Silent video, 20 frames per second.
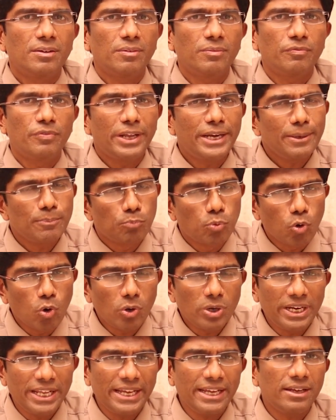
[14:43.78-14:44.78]
very
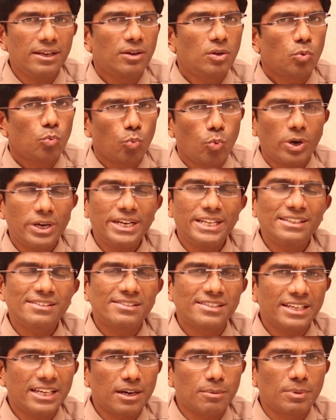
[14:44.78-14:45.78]
boldly. One is
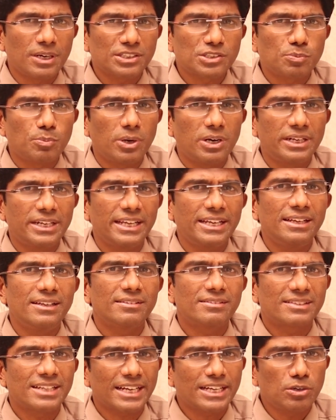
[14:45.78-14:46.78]
serum
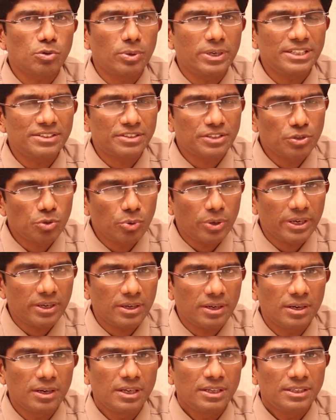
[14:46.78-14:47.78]
osmolality, second one is
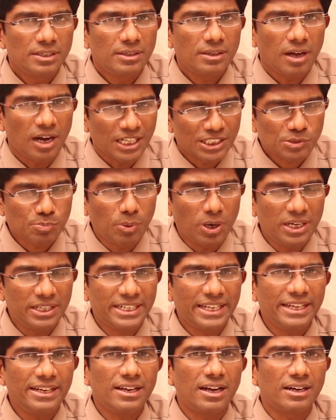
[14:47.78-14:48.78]
urine
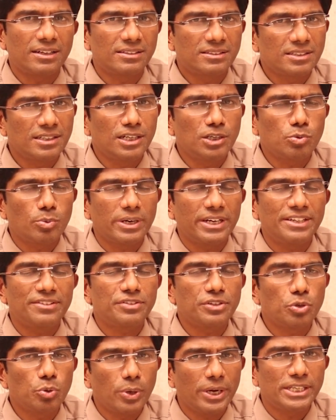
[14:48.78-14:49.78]
osmolality, and third one
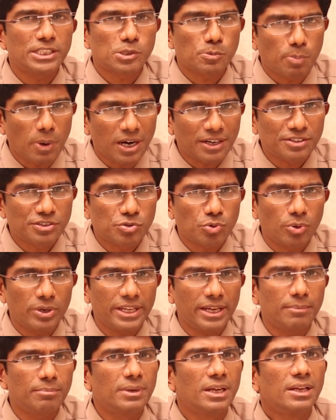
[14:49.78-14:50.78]
is urine spot
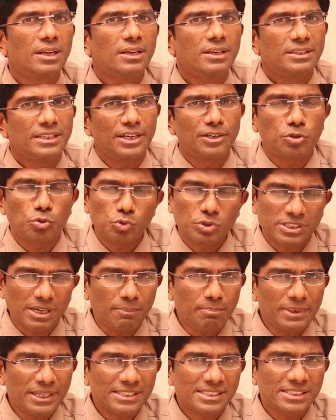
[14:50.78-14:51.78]
sodium. Then to
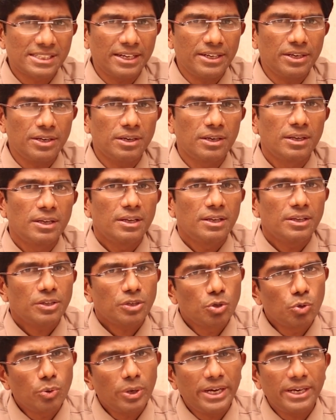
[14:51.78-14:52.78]
some extent
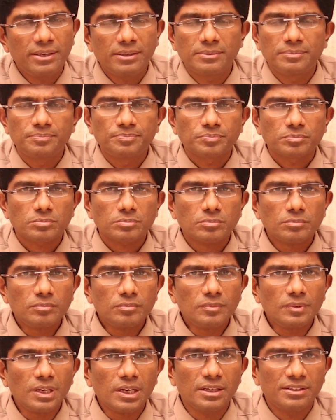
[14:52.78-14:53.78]

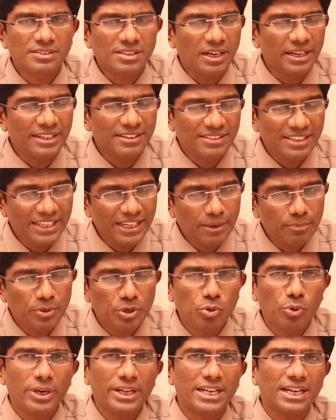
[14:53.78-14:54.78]
serum
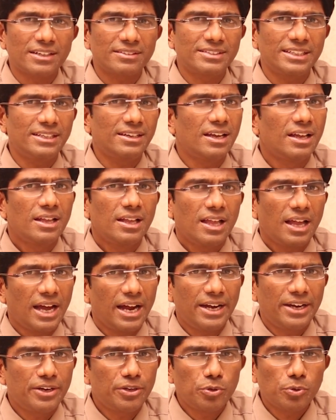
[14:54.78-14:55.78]
uric acid,
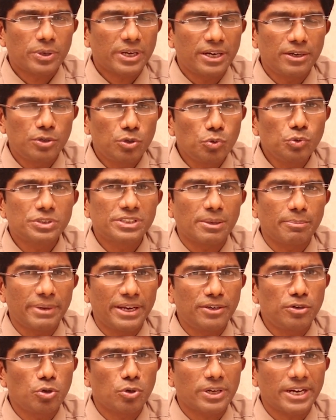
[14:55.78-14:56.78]
and you can do some
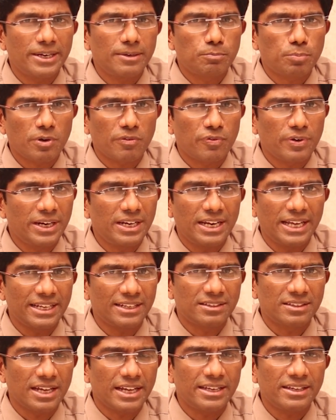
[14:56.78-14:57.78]
endocrine profile
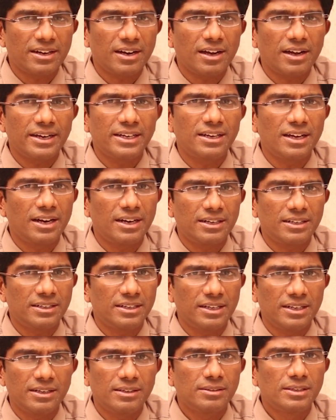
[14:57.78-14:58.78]
like thyroid
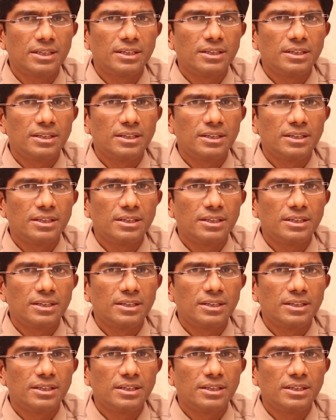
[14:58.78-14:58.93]
and